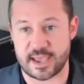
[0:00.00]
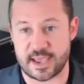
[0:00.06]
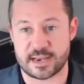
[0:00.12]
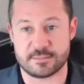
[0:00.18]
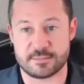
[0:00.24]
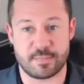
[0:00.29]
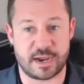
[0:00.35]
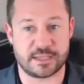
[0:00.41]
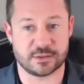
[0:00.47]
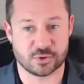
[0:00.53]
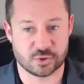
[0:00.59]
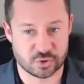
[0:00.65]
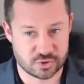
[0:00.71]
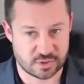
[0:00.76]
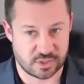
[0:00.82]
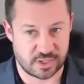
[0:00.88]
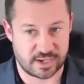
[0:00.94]
ahead might
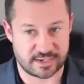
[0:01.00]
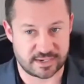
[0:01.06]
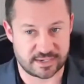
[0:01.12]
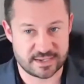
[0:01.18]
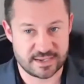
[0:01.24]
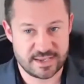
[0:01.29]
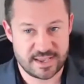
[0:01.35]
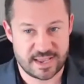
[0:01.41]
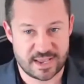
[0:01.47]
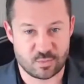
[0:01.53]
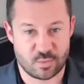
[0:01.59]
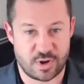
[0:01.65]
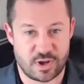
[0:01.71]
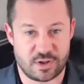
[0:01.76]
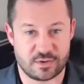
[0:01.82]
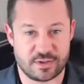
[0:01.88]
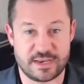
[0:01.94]
look like. And
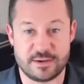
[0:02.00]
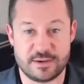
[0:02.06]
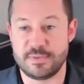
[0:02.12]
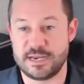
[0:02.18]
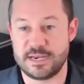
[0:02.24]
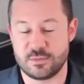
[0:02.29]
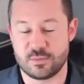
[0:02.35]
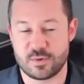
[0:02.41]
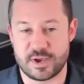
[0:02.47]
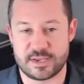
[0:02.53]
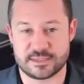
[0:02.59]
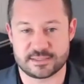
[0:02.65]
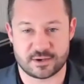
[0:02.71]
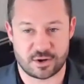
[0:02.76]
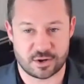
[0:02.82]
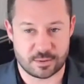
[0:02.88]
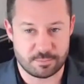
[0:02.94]
while in many
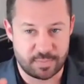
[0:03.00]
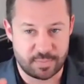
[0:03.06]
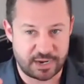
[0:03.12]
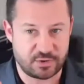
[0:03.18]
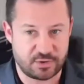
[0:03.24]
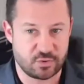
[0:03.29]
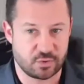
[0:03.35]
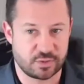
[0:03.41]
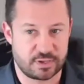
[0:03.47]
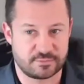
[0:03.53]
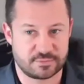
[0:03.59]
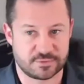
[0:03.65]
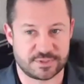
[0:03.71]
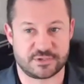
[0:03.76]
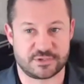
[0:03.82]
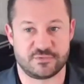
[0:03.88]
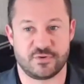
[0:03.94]
ways on a micro
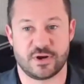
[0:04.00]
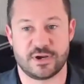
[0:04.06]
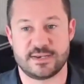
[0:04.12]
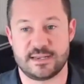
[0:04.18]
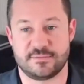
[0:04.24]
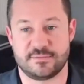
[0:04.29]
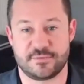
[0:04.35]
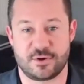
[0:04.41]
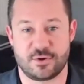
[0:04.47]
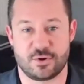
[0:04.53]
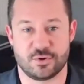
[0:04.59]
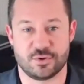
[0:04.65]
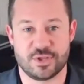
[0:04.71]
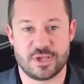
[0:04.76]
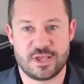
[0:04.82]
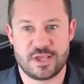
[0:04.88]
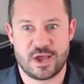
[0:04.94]
level, that's very
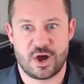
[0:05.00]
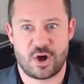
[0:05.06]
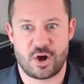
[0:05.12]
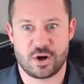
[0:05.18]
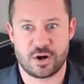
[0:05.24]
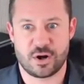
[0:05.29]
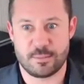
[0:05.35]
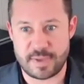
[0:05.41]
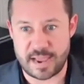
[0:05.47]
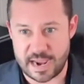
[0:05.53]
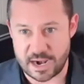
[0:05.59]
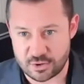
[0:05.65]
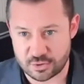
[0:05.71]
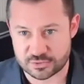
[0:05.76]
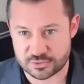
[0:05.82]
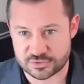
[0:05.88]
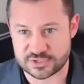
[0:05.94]
difficult, on a
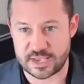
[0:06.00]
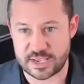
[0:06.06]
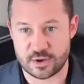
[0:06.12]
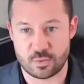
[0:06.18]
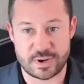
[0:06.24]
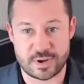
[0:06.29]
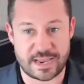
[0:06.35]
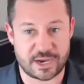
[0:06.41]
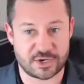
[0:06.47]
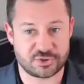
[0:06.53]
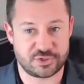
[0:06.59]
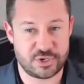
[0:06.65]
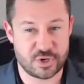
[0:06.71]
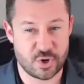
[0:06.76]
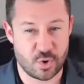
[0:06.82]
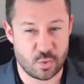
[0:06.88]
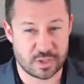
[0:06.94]
macro scale, we
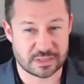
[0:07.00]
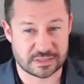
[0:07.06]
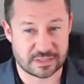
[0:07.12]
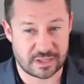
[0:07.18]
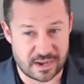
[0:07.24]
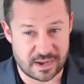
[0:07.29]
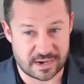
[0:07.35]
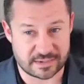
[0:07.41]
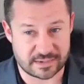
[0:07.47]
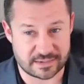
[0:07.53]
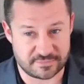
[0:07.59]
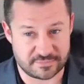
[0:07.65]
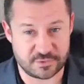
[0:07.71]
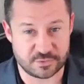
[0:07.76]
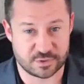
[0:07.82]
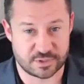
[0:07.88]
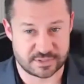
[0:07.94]
actually know a lot
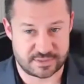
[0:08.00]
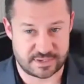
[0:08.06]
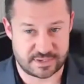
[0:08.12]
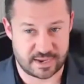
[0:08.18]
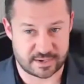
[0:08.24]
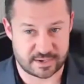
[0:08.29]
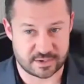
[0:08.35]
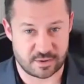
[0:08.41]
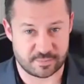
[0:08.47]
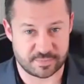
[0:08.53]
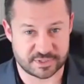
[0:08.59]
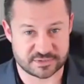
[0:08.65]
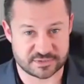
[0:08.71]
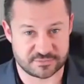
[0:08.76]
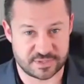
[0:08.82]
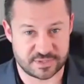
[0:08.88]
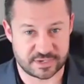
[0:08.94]
if you look at the
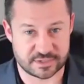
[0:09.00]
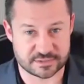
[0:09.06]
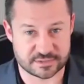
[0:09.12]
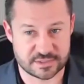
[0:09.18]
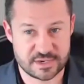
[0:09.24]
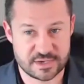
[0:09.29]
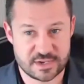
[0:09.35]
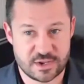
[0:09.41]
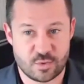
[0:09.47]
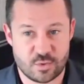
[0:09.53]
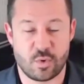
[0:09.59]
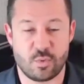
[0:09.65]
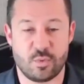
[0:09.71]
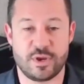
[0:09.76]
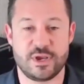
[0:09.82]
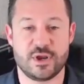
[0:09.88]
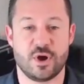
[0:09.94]
economics of things.
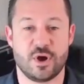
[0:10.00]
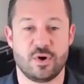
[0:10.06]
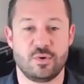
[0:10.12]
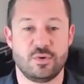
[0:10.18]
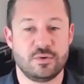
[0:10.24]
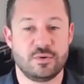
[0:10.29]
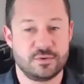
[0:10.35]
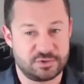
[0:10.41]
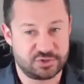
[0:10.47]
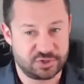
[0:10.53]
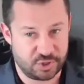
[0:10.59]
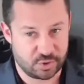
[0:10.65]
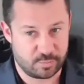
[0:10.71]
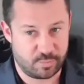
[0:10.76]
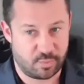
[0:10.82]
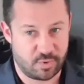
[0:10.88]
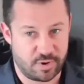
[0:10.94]
What we know, to
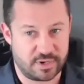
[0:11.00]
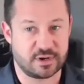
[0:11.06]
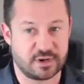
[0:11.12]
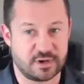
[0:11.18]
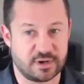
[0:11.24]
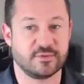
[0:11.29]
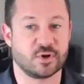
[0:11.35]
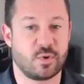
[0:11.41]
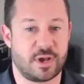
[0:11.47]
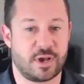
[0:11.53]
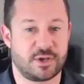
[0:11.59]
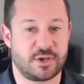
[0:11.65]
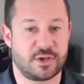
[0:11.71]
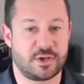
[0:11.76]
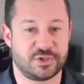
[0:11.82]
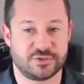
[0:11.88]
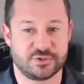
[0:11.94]
your point of your
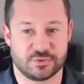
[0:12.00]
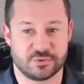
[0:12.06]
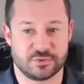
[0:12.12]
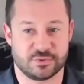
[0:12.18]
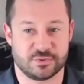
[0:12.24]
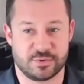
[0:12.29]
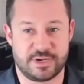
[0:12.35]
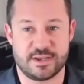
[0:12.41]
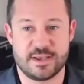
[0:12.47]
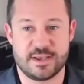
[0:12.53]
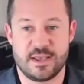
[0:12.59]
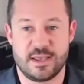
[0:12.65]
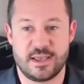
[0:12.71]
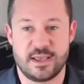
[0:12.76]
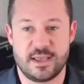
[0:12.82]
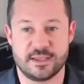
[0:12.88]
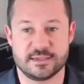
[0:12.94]
question, Zorina,
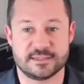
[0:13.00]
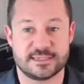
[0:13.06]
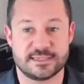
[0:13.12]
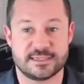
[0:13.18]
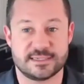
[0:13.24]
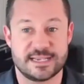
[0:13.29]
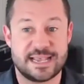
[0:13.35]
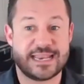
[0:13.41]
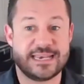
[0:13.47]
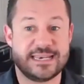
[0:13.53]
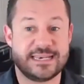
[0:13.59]
is